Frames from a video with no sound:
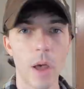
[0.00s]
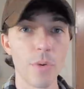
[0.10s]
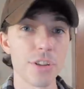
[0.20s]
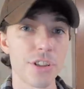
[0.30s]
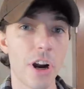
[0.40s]
I
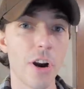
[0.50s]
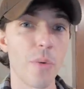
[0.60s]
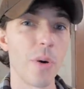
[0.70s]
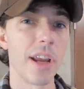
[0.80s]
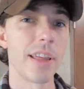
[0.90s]
will start
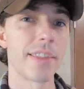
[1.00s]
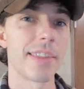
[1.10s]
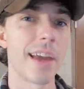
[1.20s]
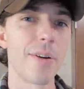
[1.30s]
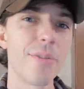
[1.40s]
with
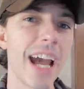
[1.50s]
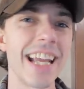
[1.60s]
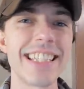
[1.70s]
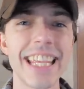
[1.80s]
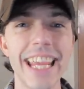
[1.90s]
a
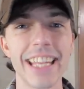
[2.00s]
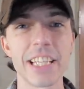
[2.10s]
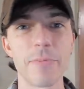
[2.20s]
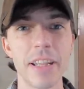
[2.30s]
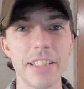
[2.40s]
nice
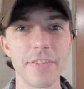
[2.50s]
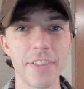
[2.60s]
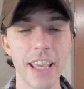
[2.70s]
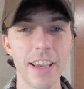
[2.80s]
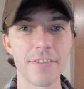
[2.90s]
inexpensive
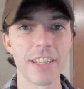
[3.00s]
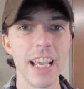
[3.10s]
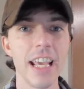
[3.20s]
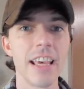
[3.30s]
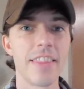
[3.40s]
gift
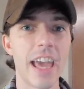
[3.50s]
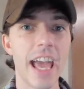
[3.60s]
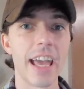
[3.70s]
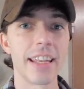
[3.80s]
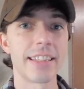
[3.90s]

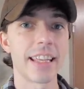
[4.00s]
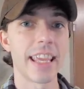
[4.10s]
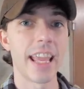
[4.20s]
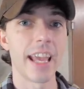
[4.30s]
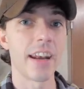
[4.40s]
that
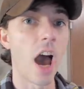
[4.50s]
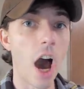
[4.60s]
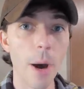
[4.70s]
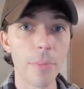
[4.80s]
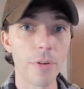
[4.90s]
can
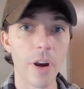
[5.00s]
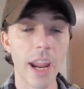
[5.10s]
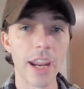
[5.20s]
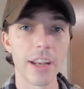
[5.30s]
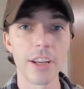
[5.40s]

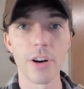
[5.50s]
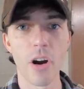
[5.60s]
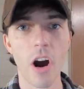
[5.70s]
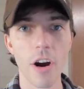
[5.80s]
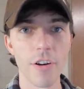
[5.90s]
upgrade your
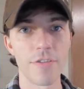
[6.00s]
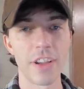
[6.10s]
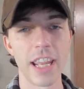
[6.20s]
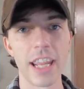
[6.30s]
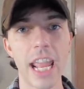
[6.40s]

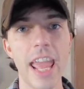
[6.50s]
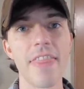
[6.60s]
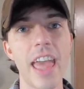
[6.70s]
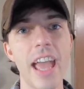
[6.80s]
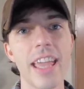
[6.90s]
RV,
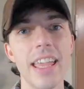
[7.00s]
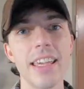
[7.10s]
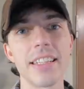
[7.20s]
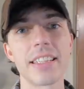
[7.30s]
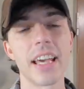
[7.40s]
and that
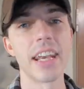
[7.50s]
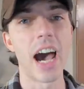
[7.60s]
is an